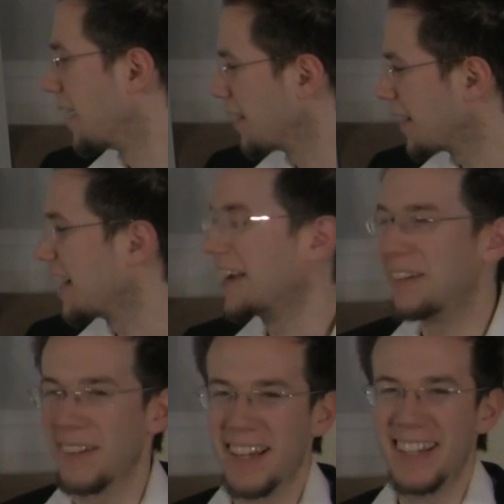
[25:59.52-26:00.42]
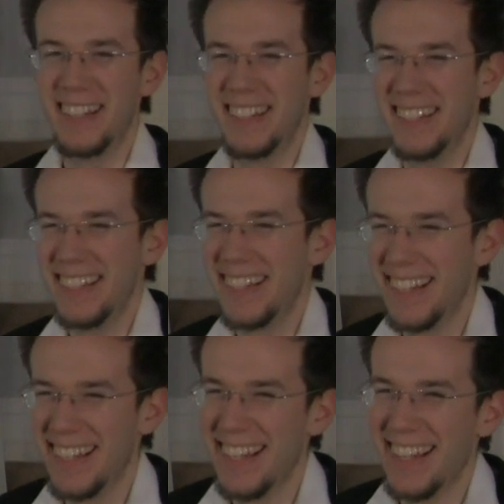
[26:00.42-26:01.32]
Okay, anyway,
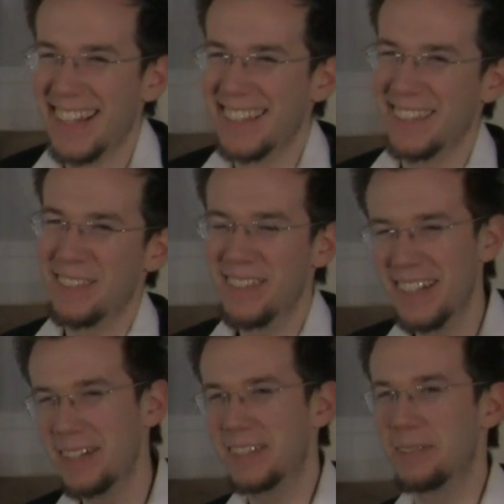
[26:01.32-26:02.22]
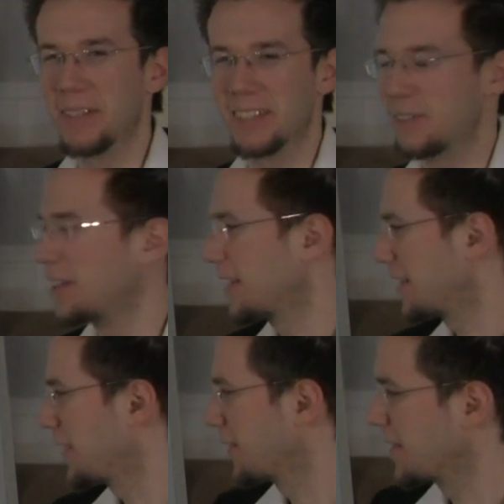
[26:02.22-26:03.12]
don't worry too much if you got
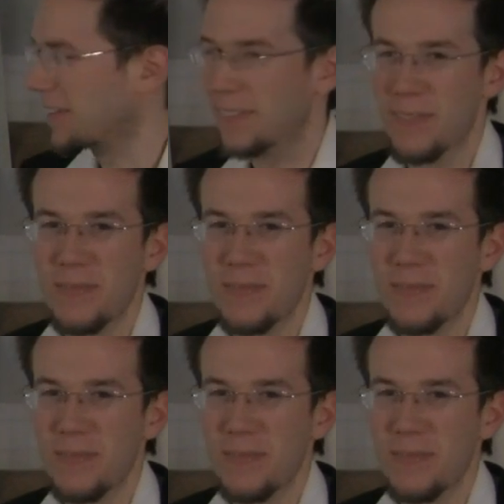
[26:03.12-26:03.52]
that wrong.